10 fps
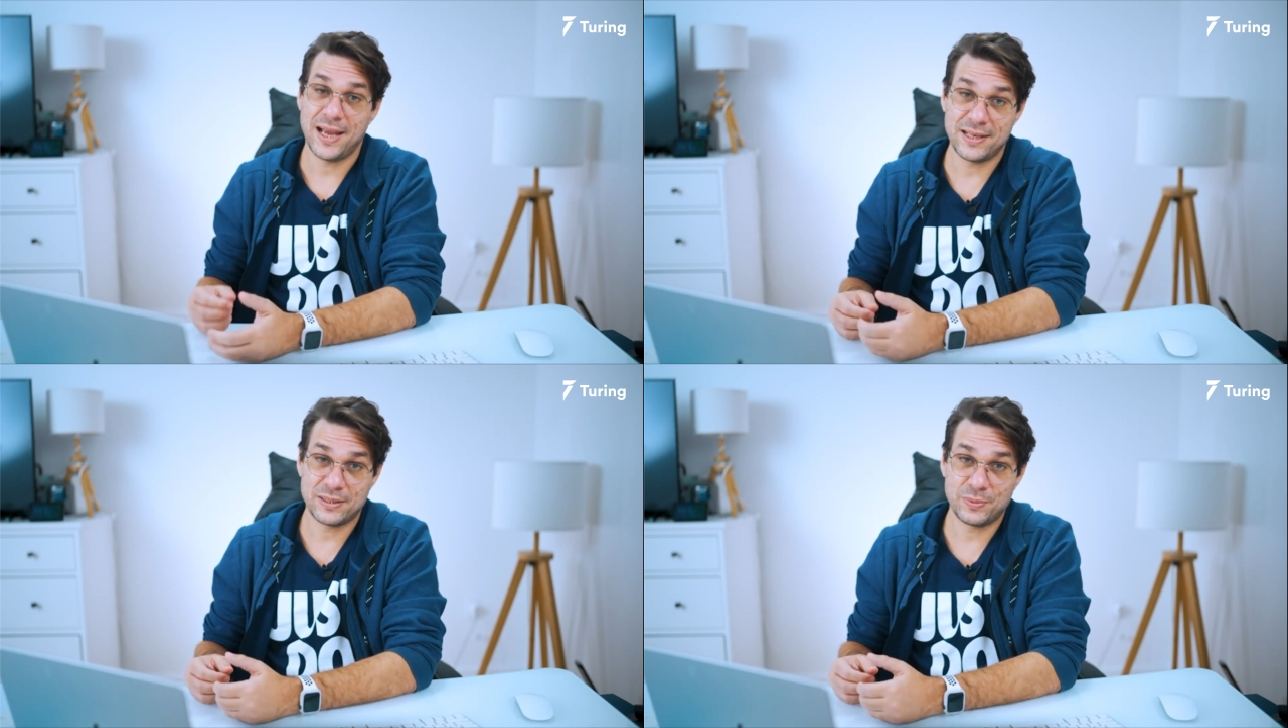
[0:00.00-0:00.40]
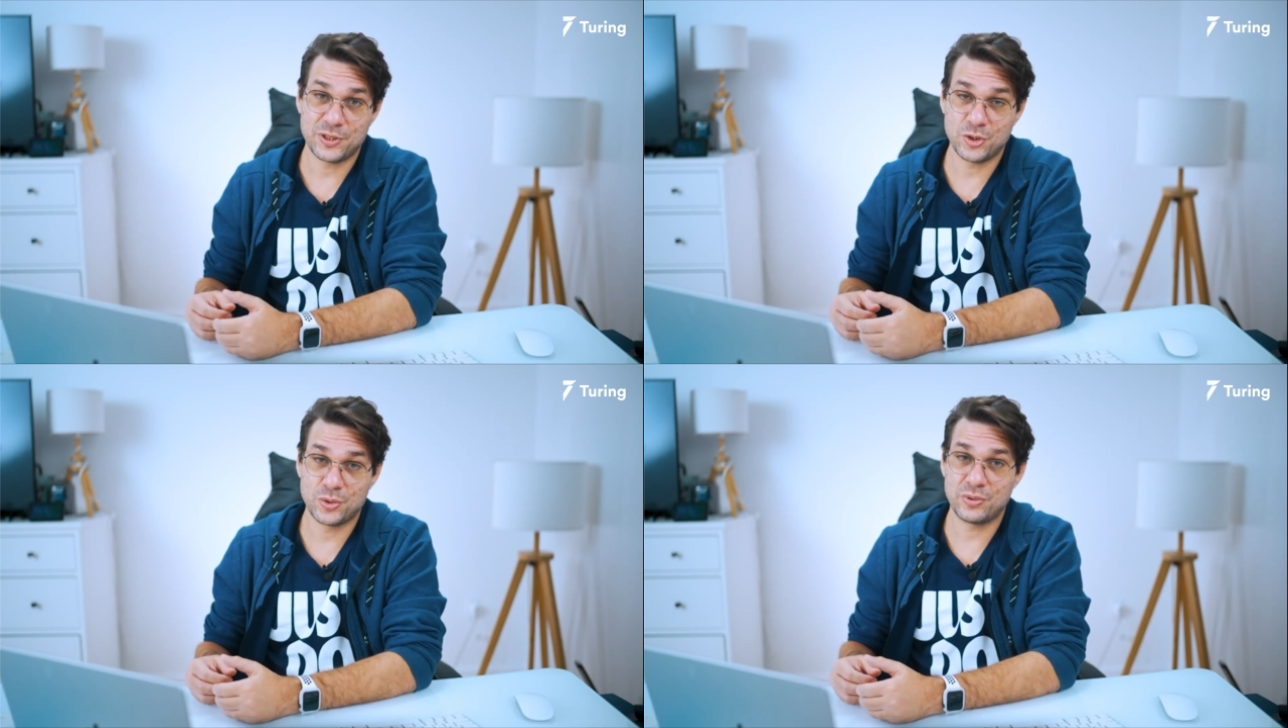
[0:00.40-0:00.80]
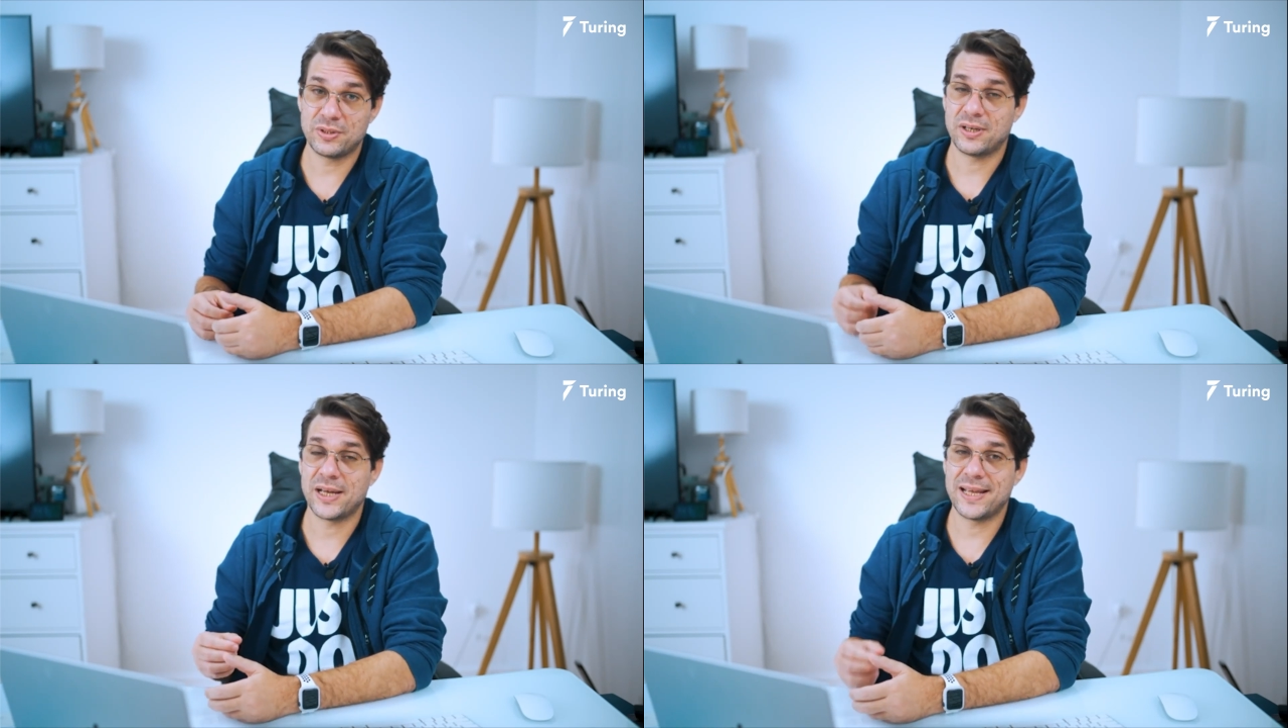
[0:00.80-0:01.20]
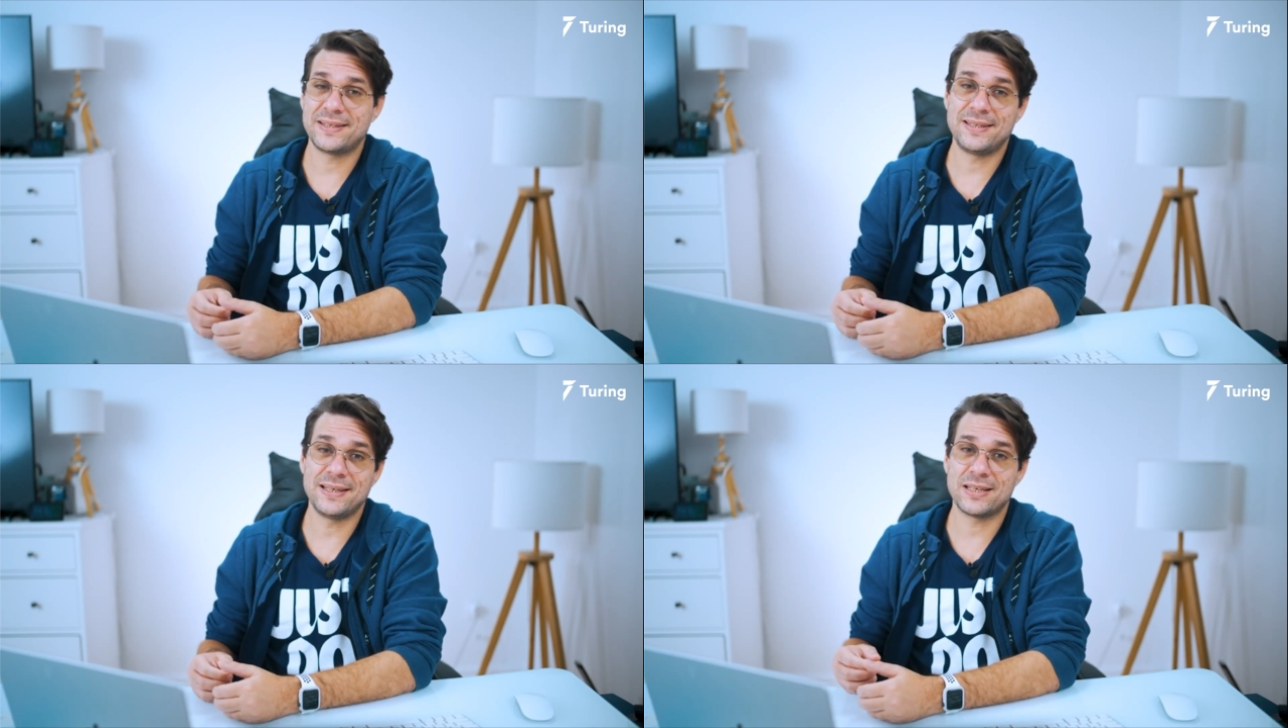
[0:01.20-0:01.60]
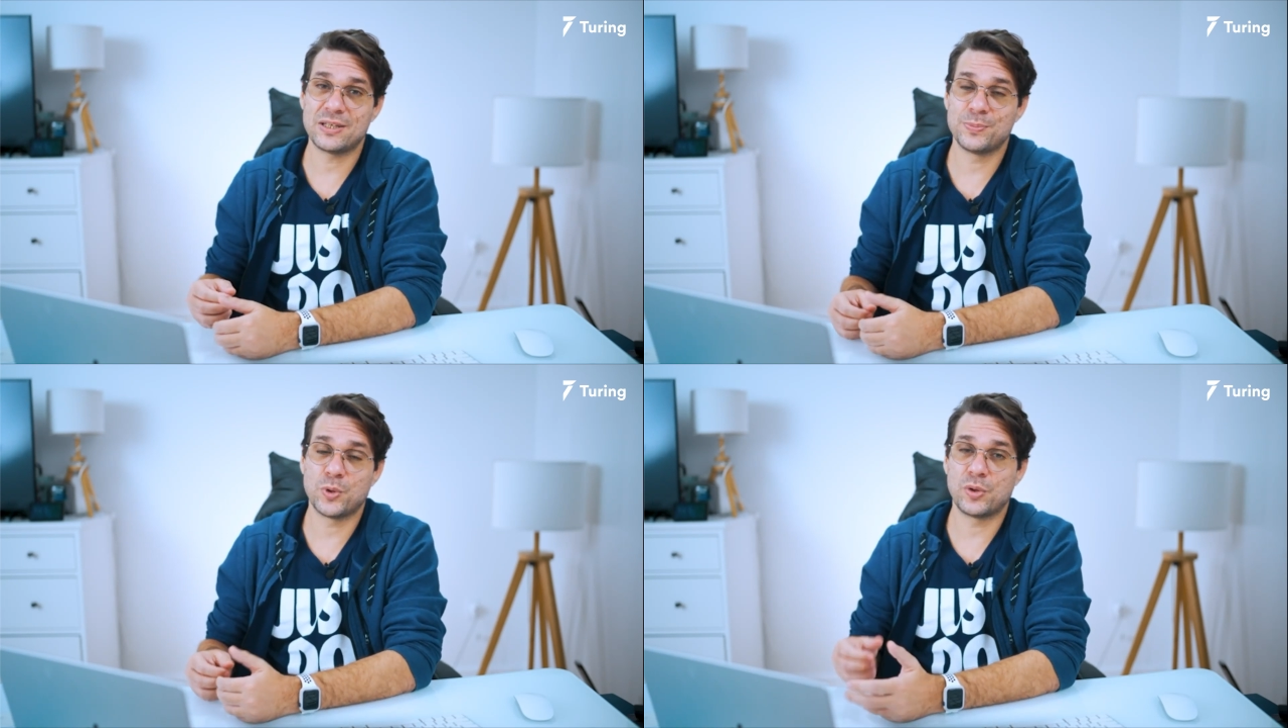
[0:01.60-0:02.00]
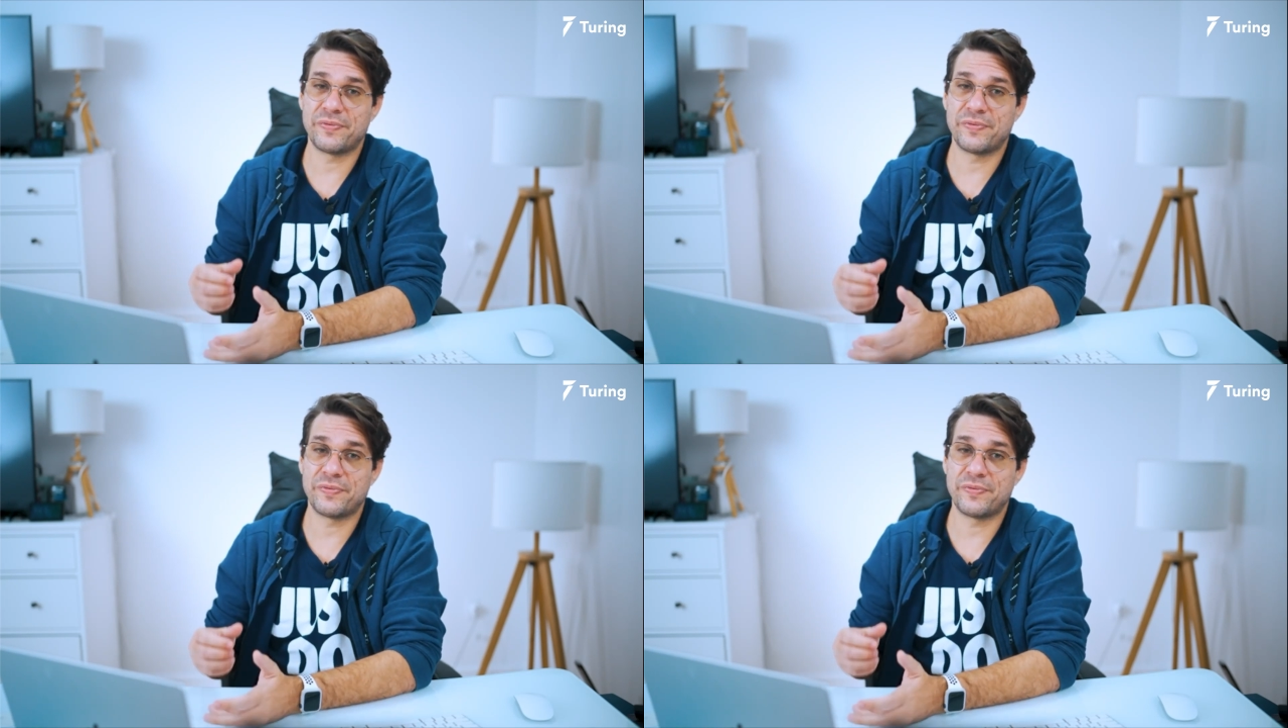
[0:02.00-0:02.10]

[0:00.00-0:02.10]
As a result, async is more